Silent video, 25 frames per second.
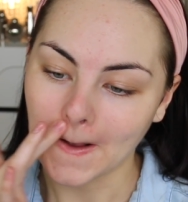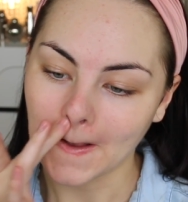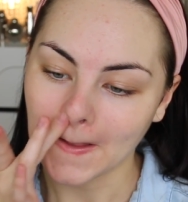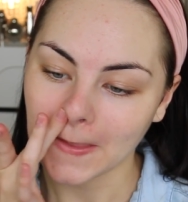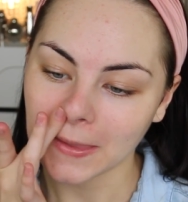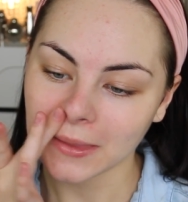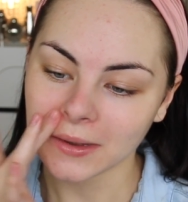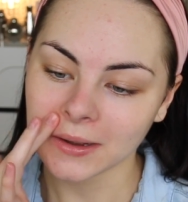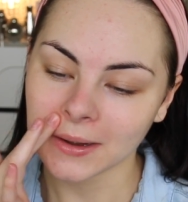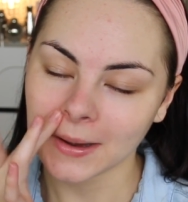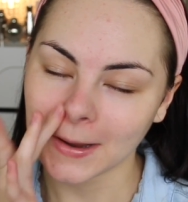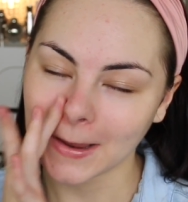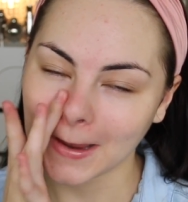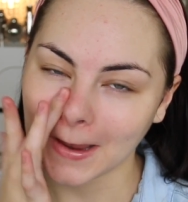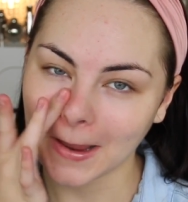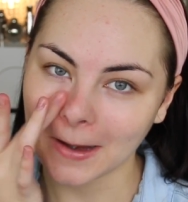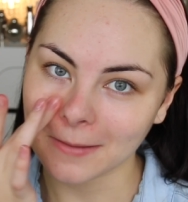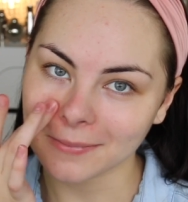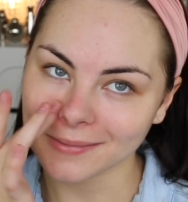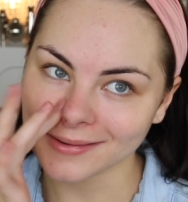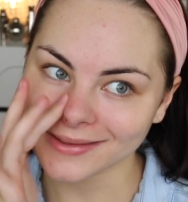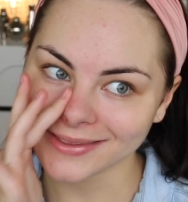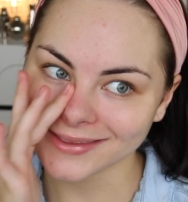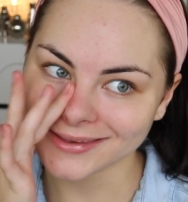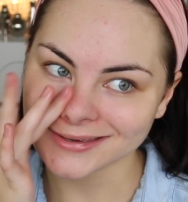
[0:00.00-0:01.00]
yeah, I
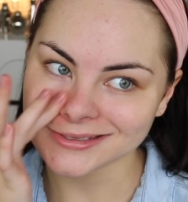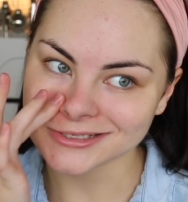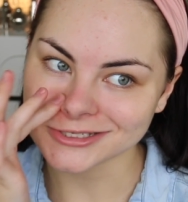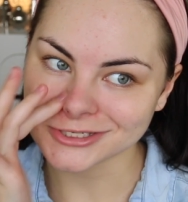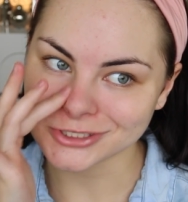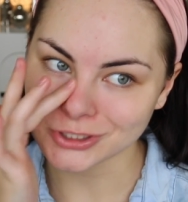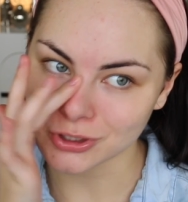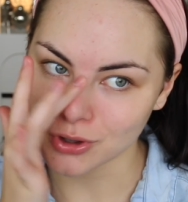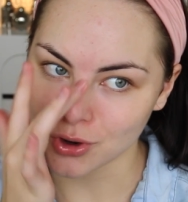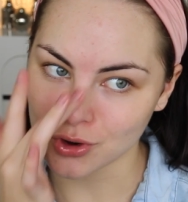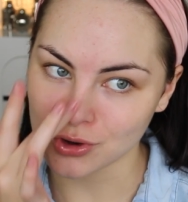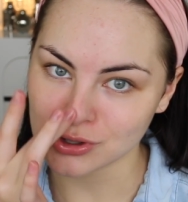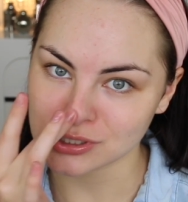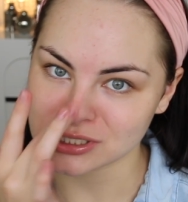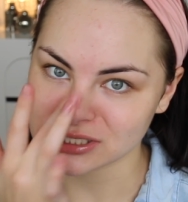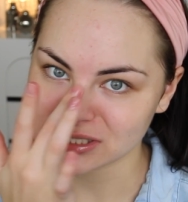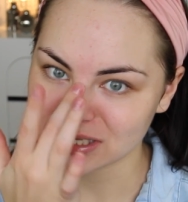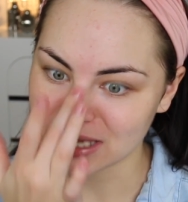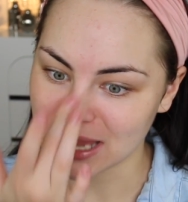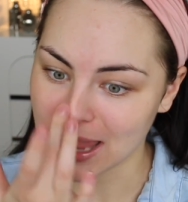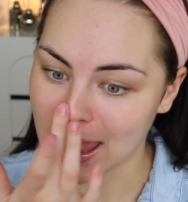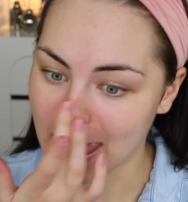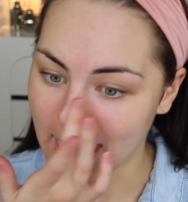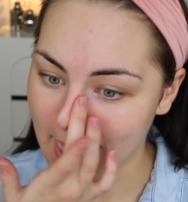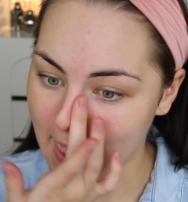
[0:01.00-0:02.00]
really don't
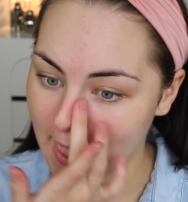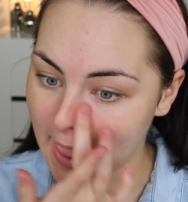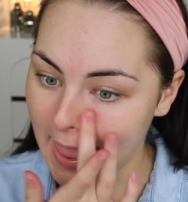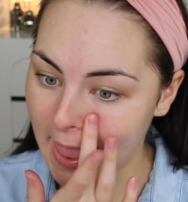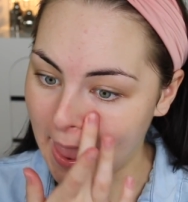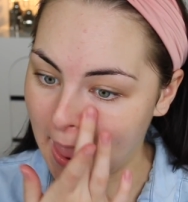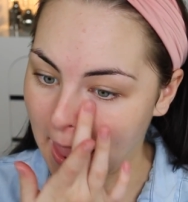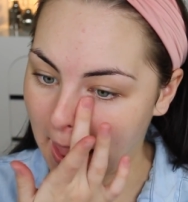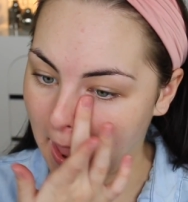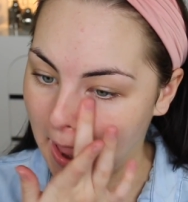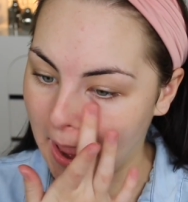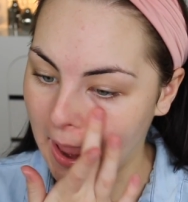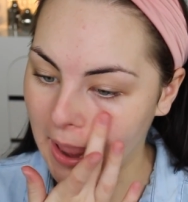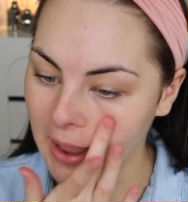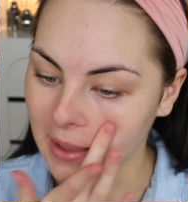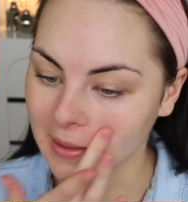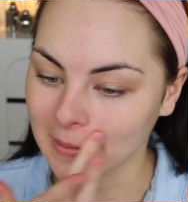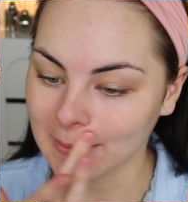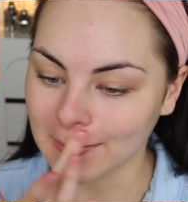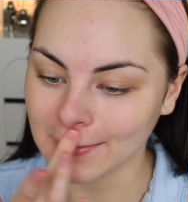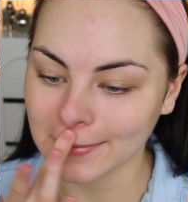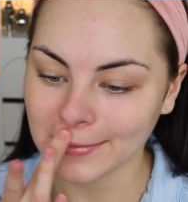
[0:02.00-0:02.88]
care.